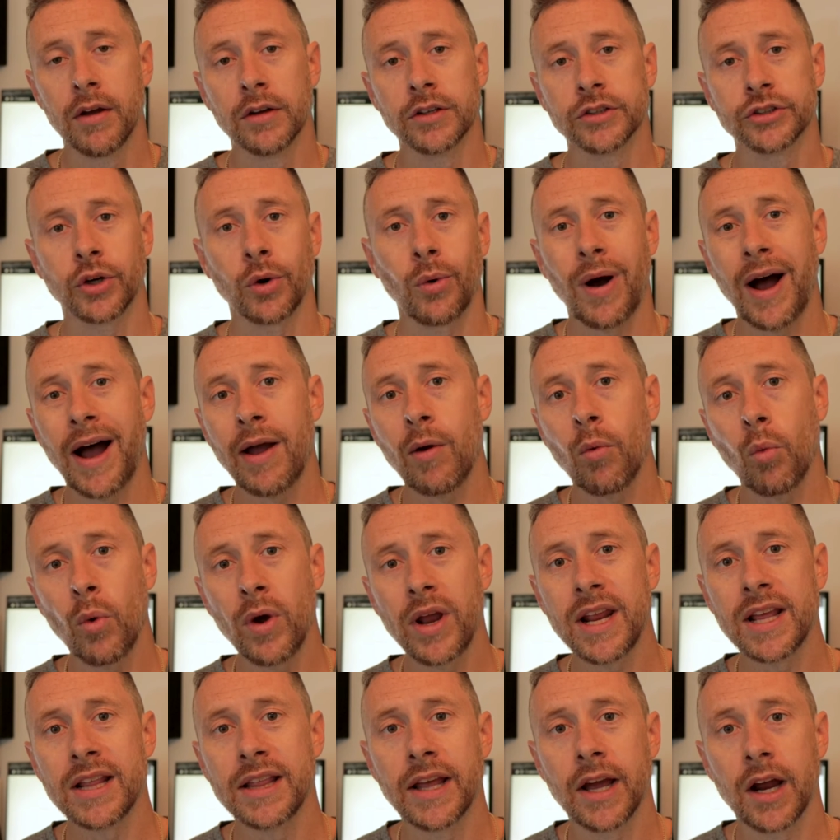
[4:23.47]
So I
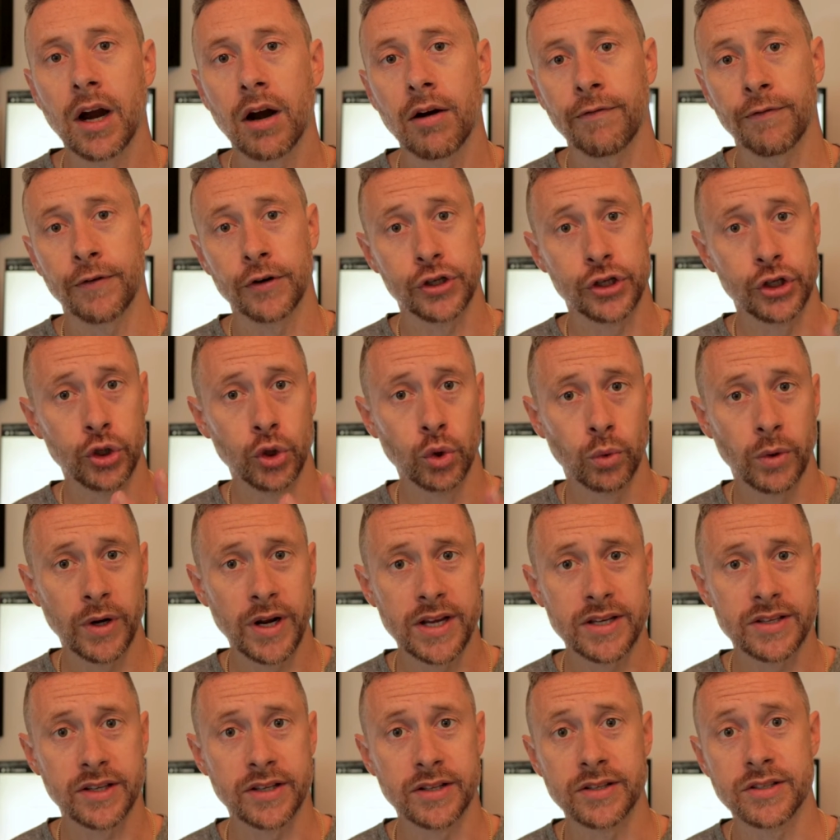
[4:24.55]
went in there for two
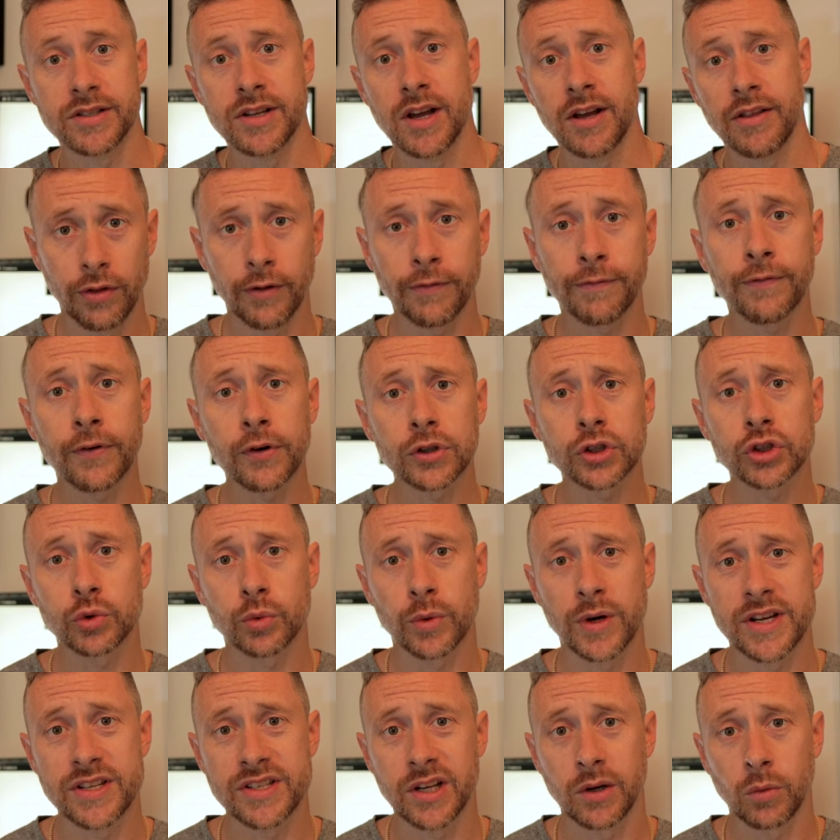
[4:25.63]
reasons. The first
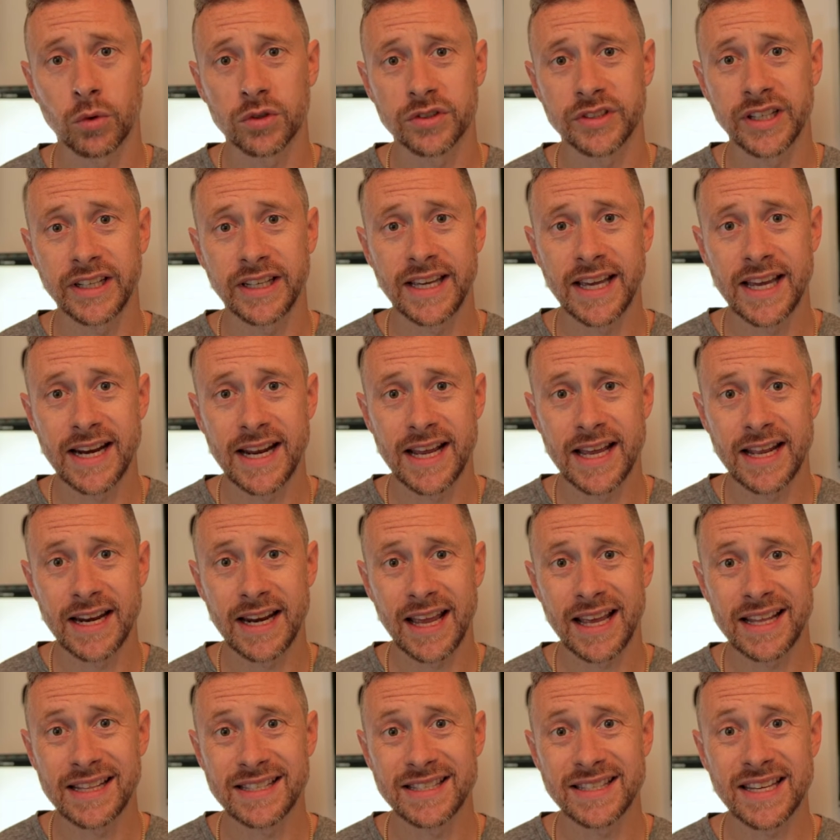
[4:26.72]
reason was to get in
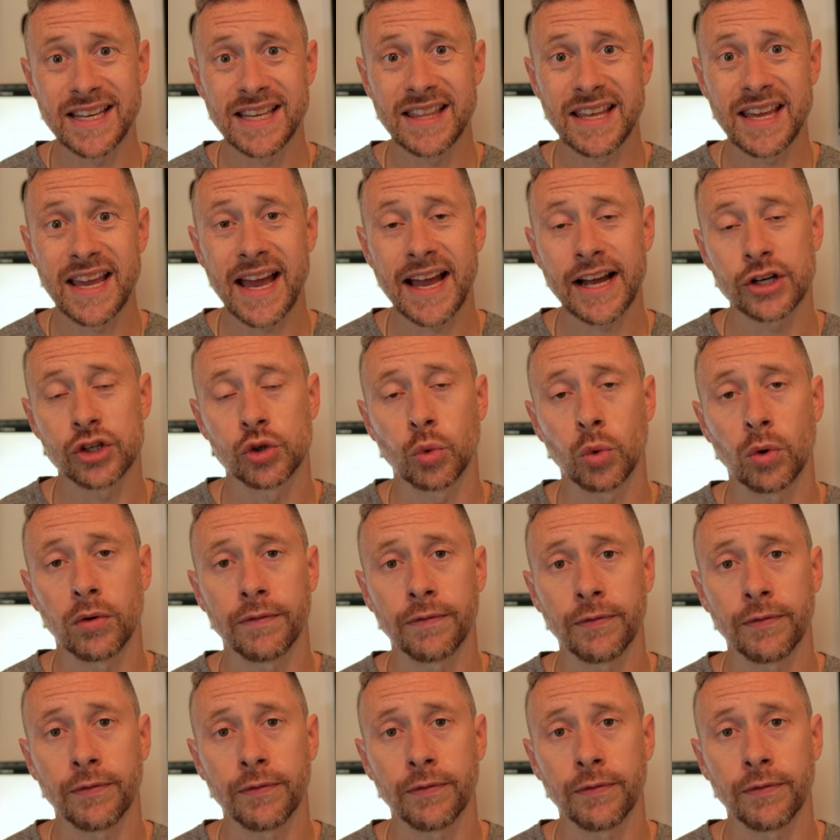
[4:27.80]
and see the actual